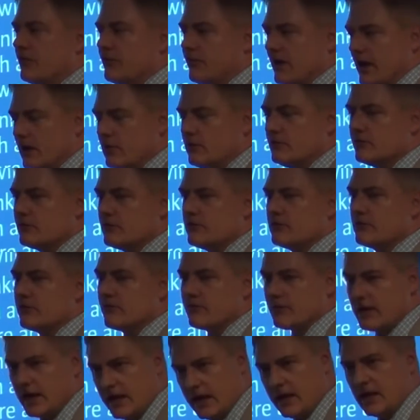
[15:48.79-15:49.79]
thousands
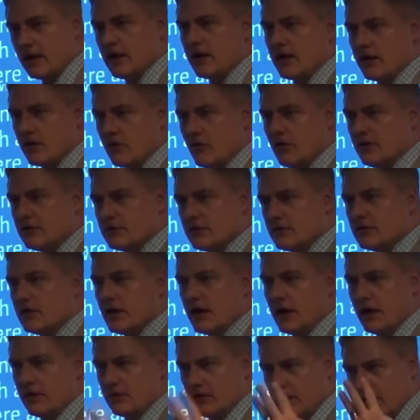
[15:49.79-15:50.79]
of cattle are going to
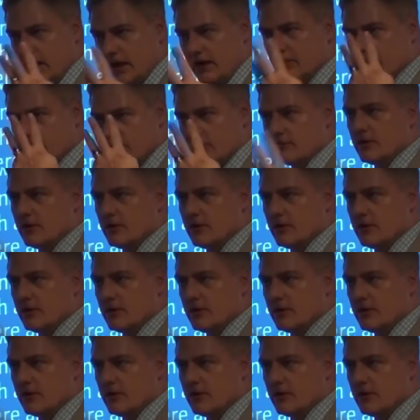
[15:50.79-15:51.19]
die in the next